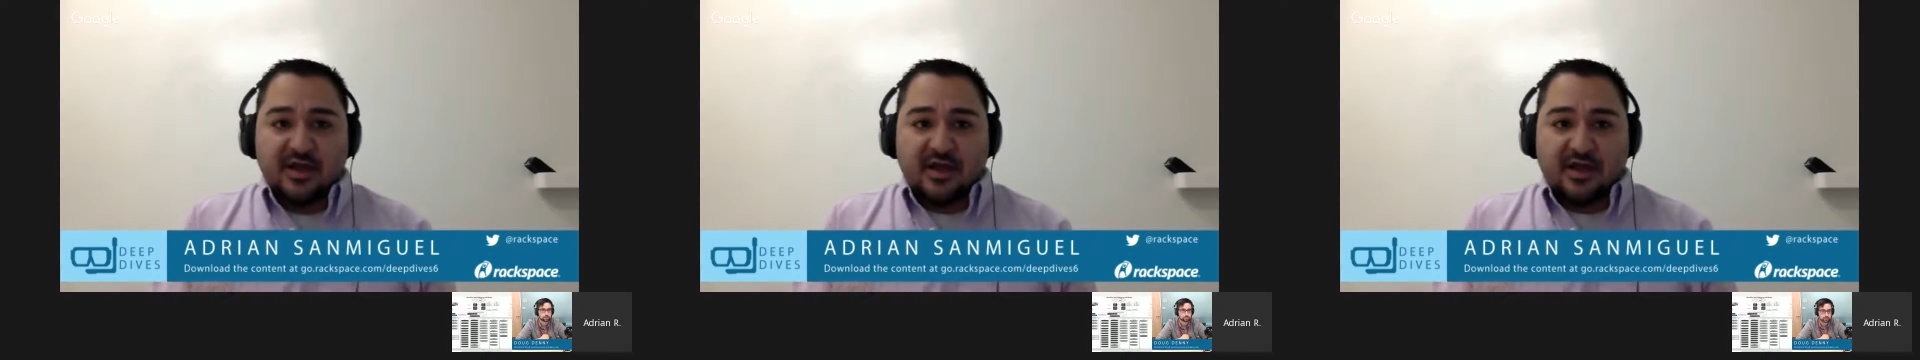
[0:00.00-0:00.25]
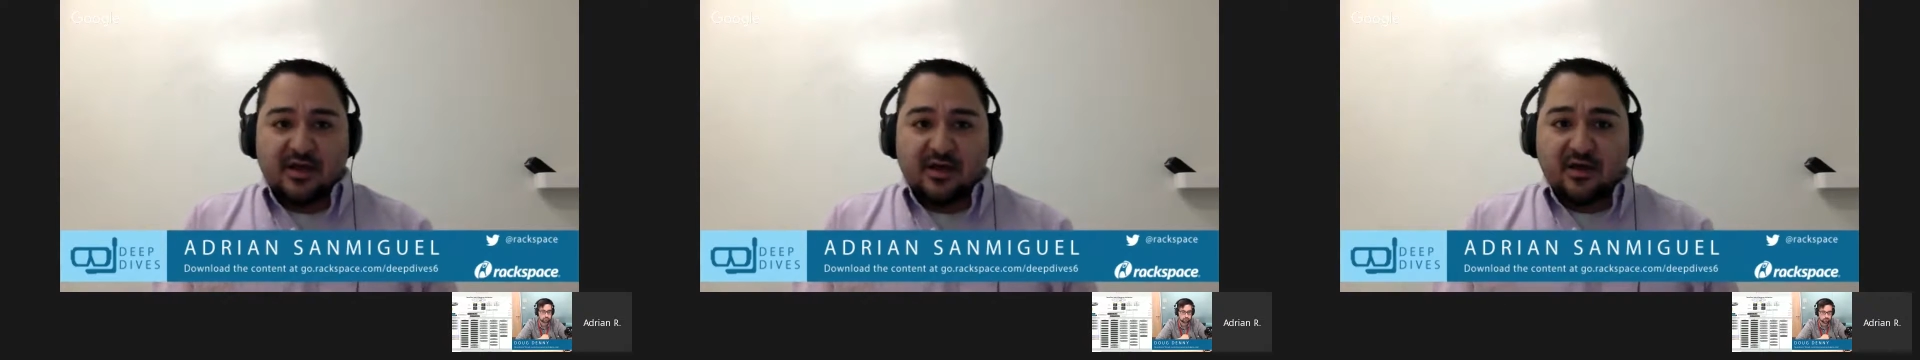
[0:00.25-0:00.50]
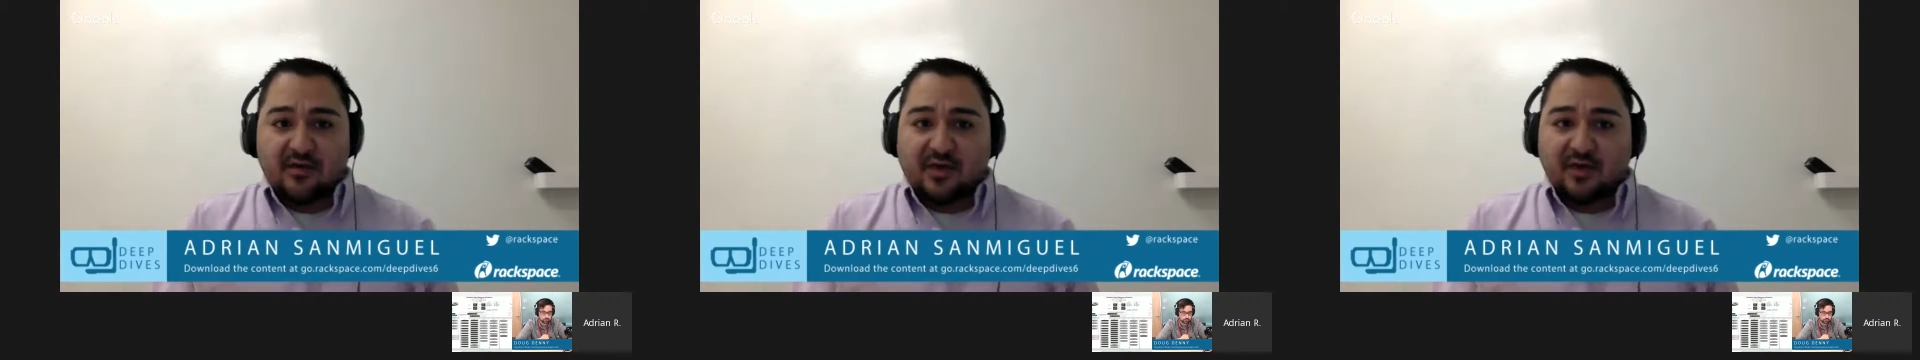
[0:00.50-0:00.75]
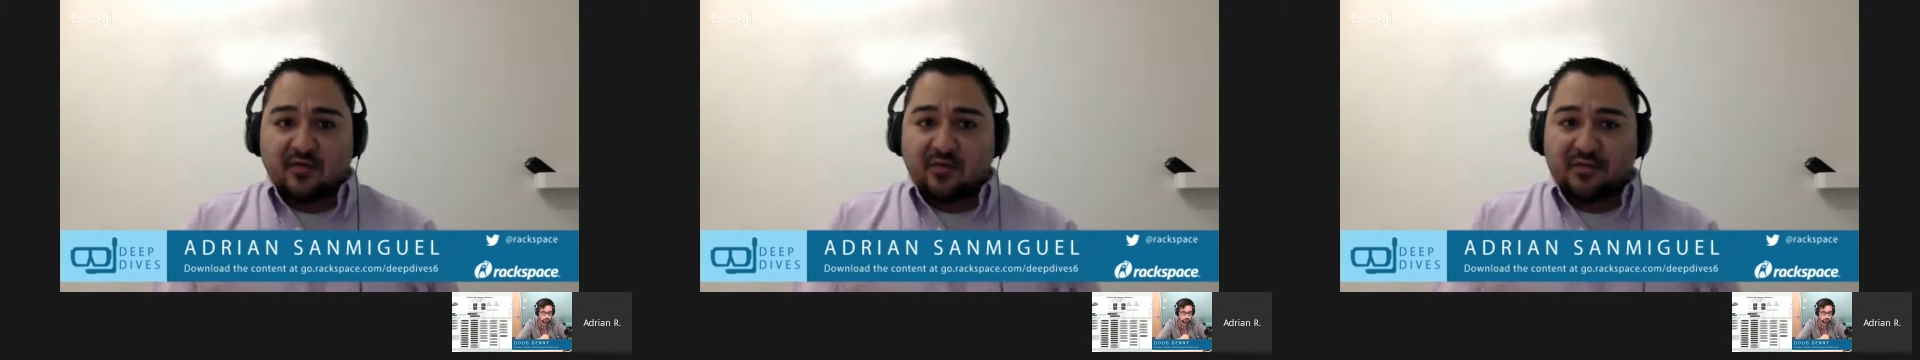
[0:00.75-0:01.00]

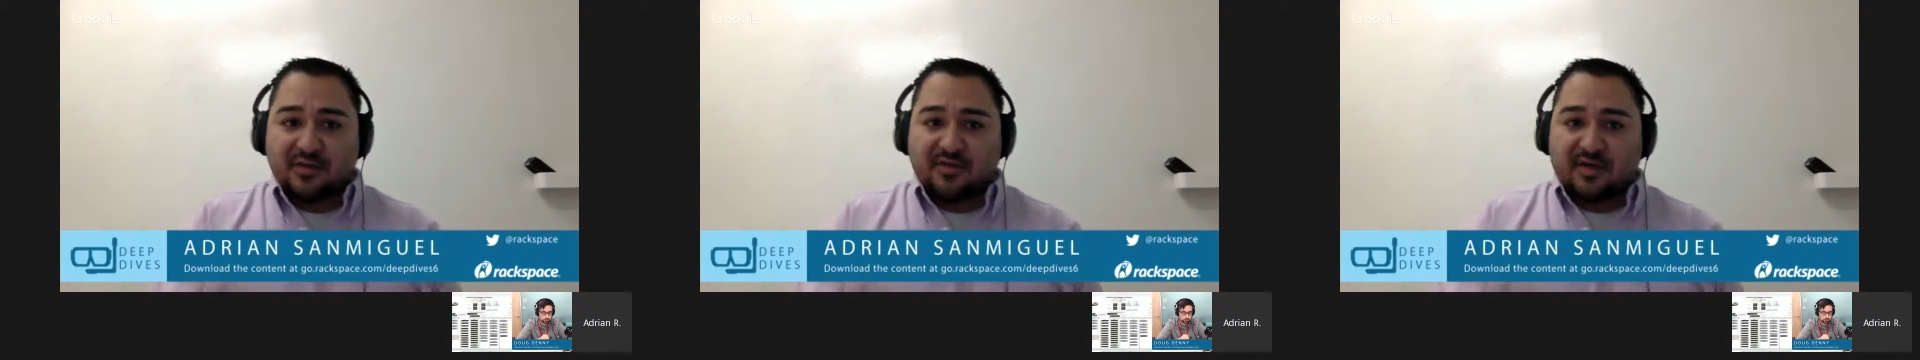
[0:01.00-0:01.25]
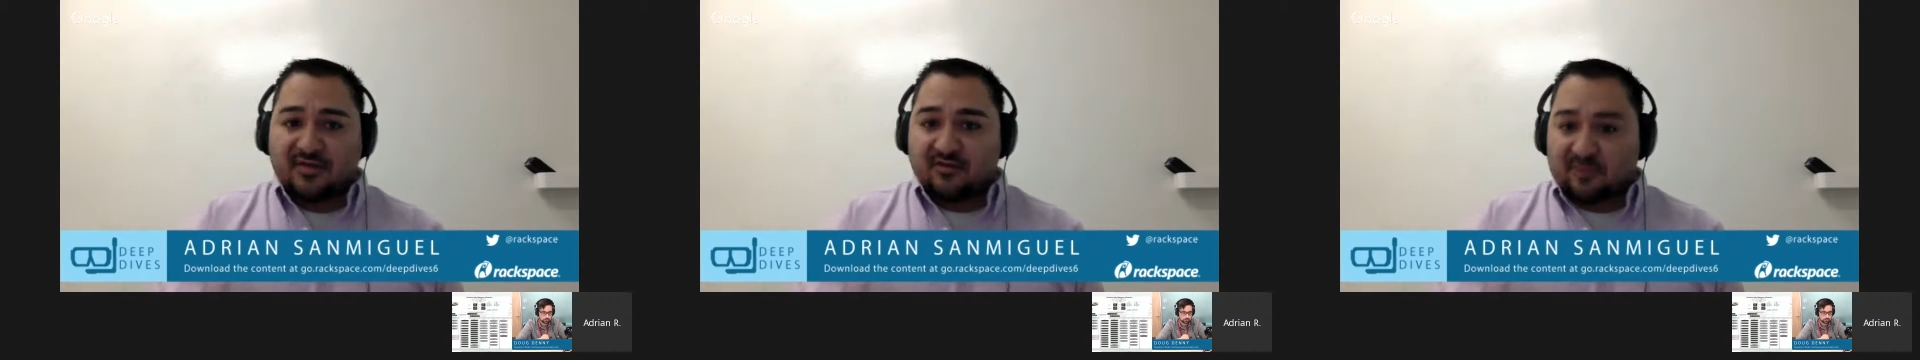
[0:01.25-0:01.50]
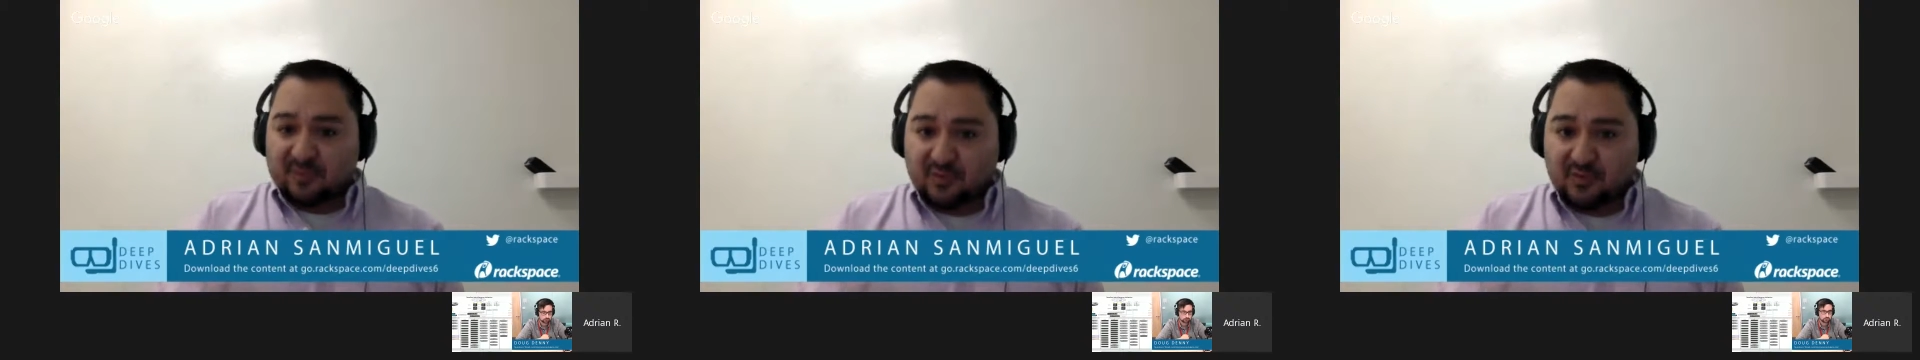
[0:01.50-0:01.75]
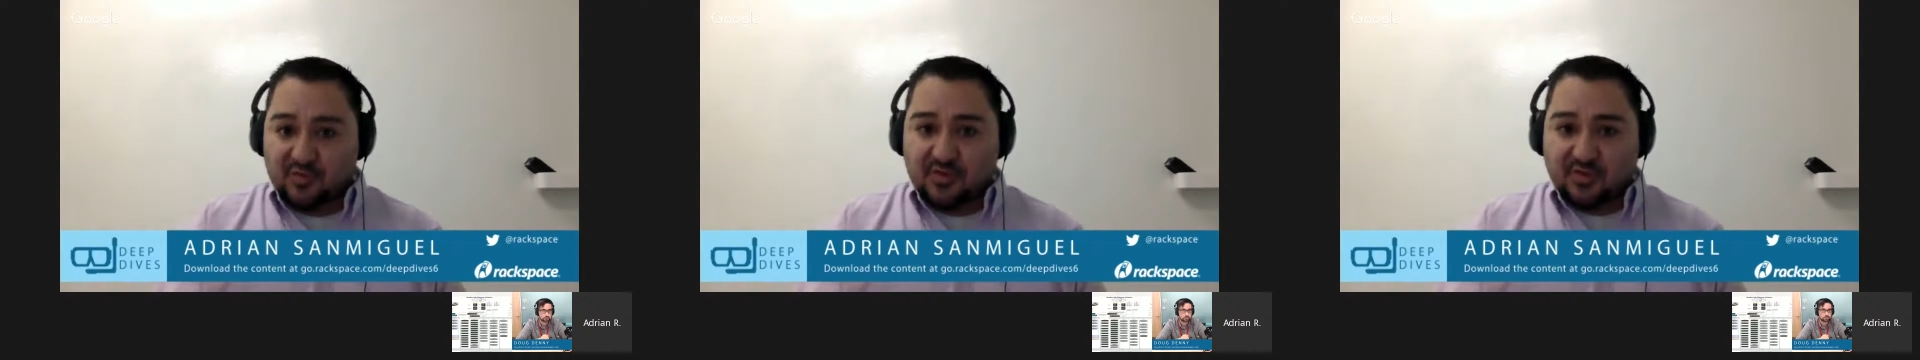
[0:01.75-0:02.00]
RBAC, role-based access
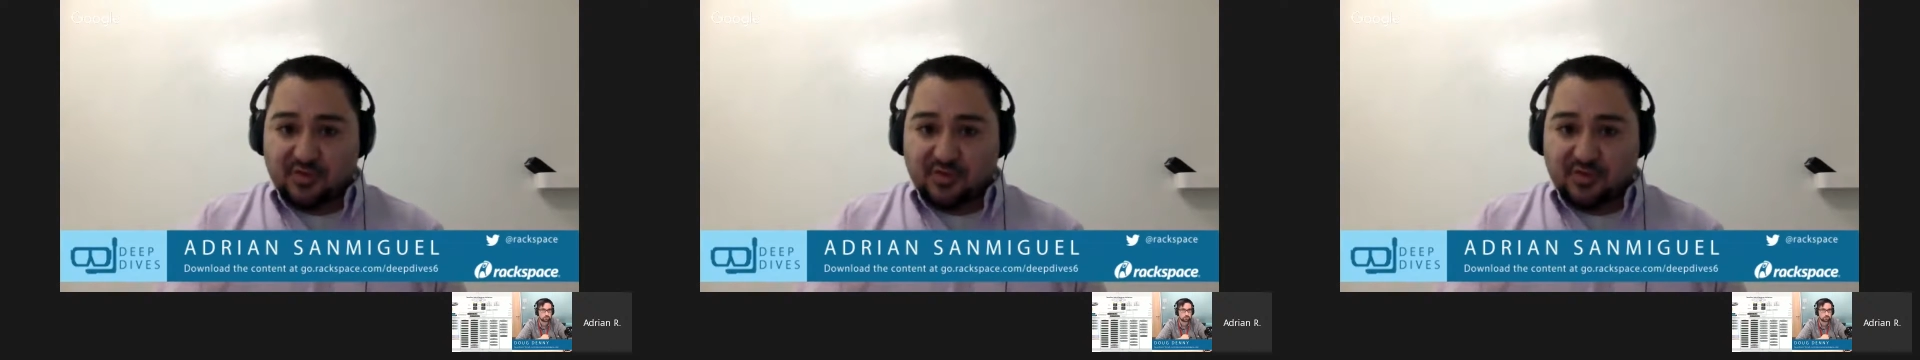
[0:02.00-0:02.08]
control,